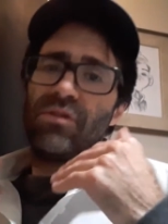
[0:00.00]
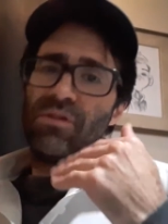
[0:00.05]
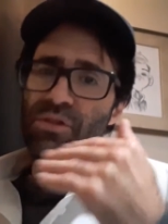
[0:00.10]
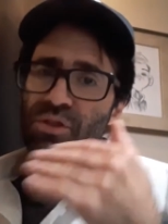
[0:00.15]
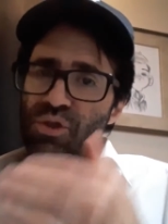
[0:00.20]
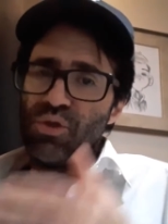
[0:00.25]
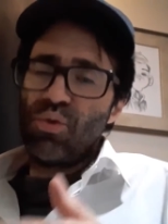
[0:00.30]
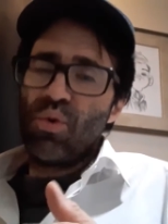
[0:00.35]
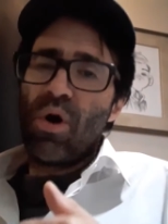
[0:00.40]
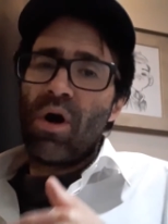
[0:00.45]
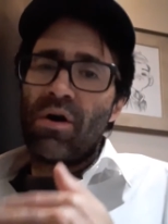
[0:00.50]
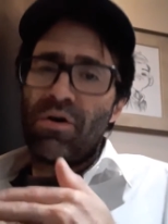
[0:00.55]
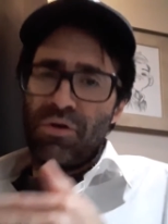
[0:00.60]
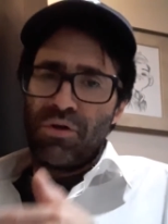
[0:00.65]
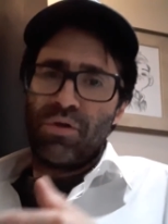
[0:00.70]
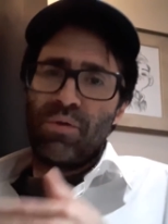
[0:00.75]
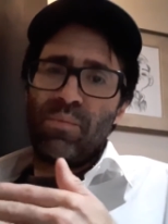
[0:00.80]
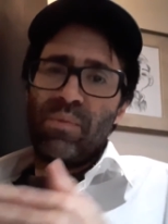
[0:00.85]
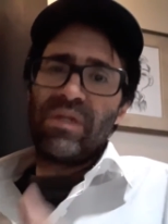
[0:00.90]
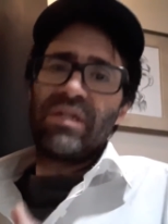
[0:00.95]
you are
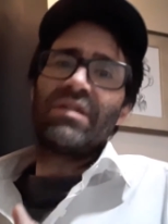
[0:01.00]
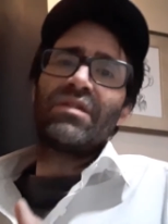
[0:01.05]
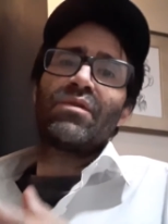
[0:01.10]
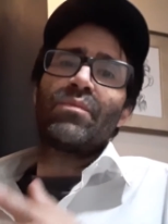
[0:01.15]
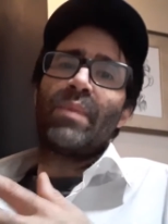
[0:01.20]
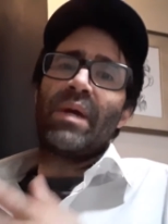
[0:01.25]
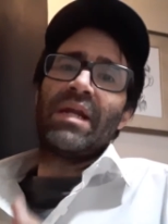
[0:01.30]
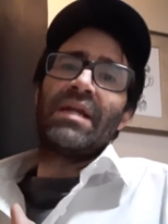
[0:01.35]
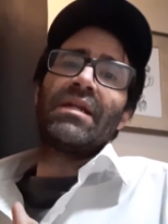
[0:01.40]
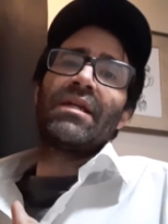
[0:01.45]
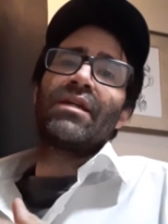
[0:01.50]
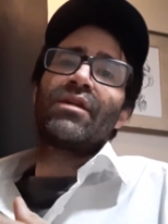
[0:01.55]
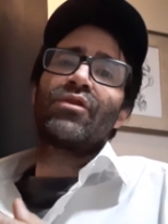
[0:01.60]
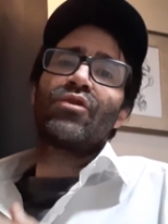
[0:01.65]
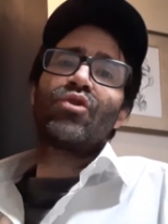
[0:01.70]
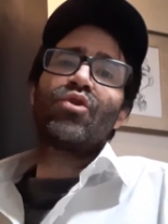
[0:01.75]
to be spending